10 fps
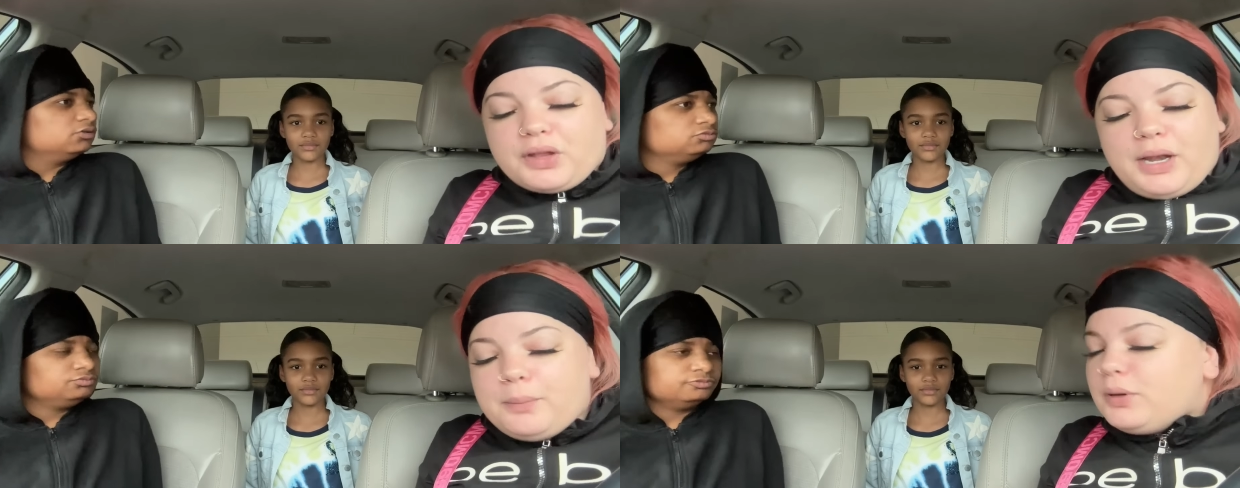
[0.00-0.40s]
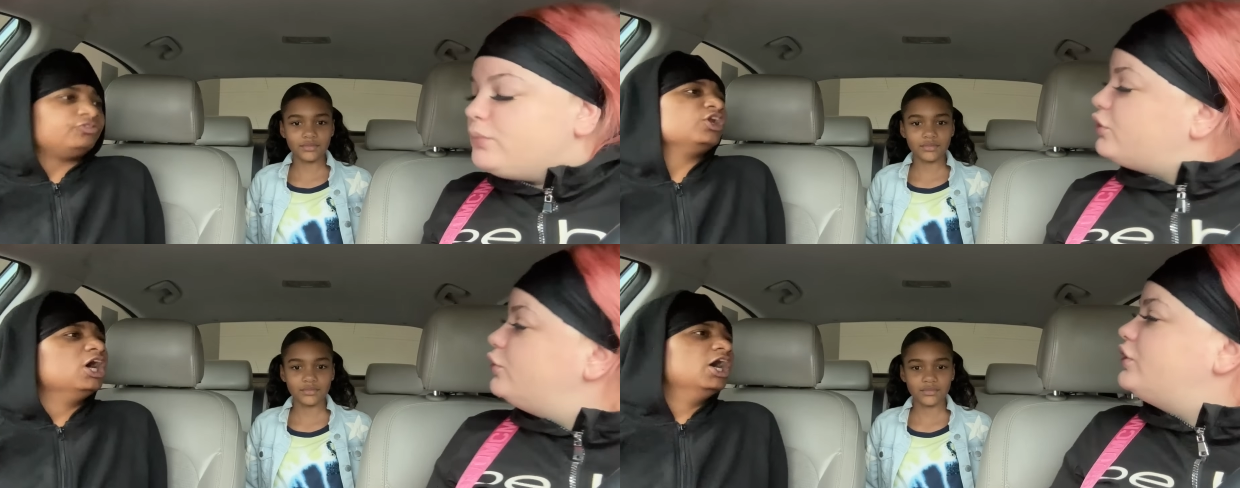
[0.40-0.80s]
Speaker 1: remember them
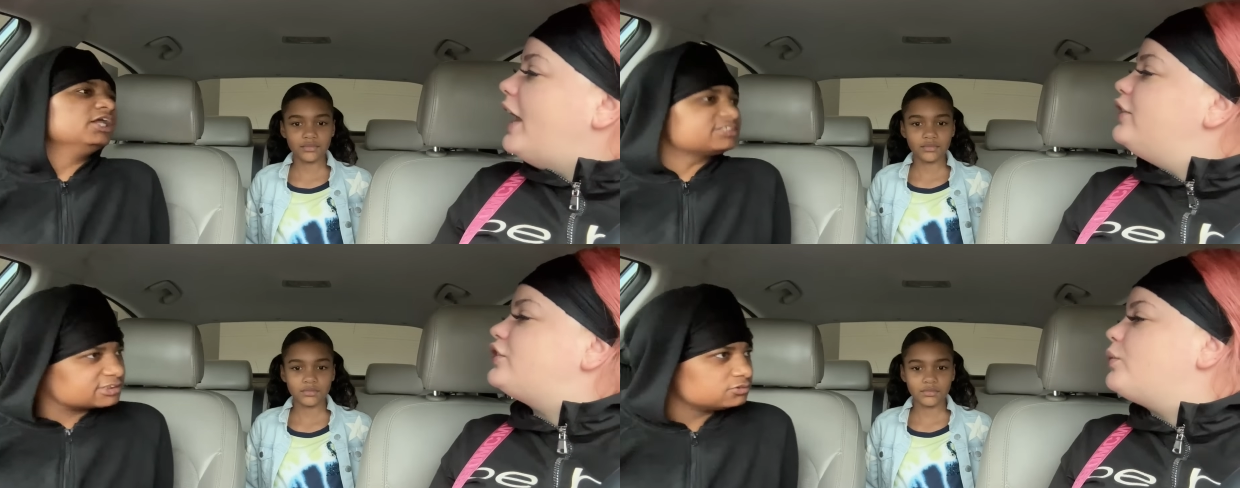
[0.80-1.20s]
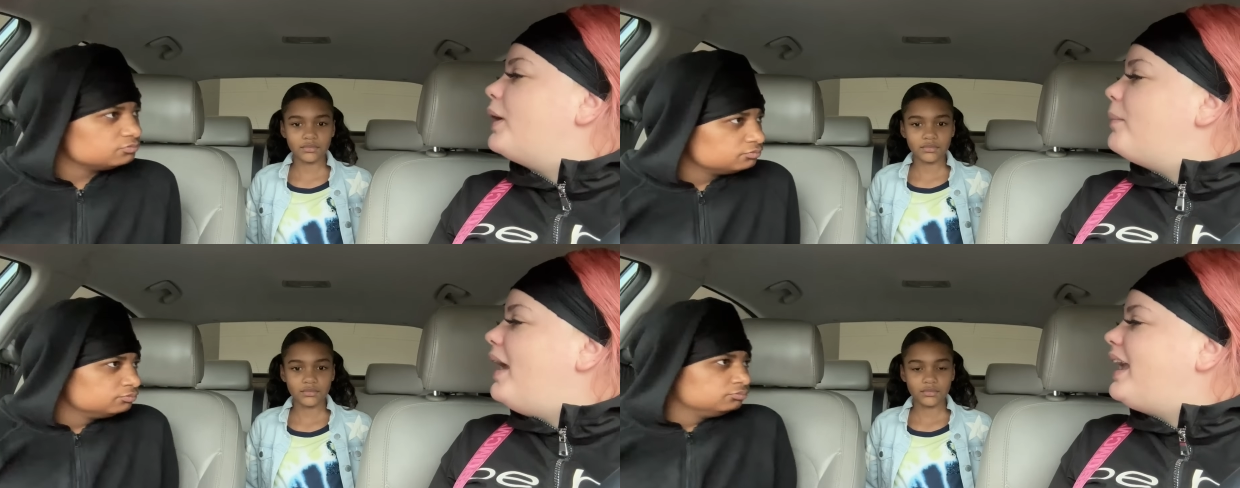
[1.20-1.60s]
shoes they used to
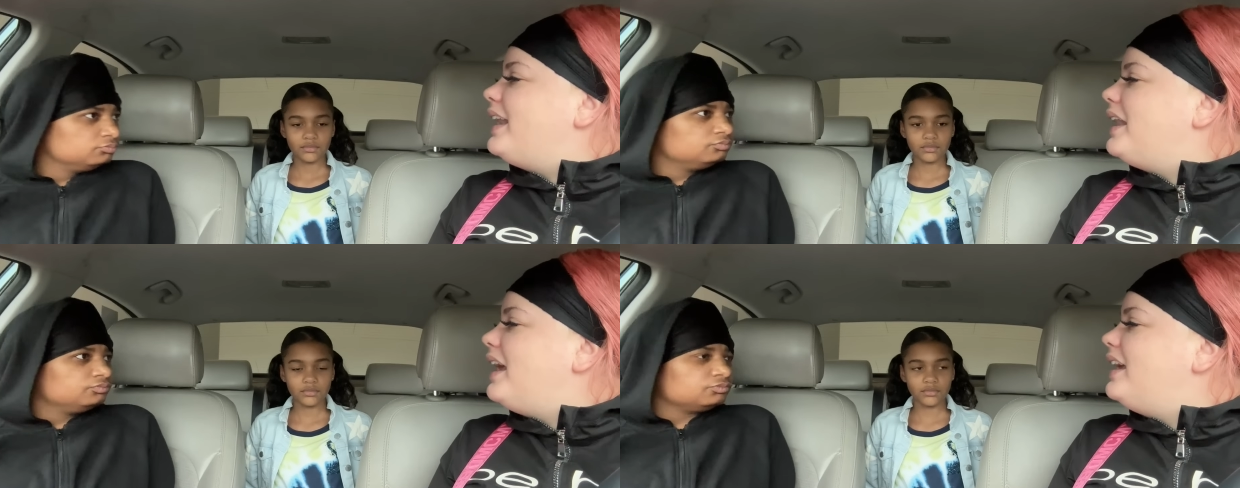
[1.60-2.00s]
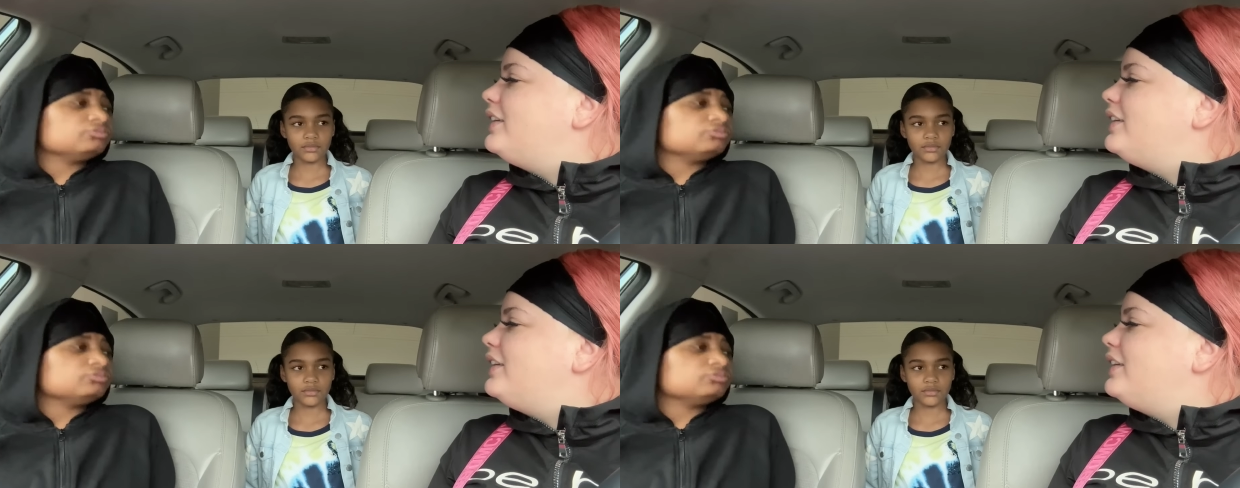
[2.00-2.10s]
wear back in the day?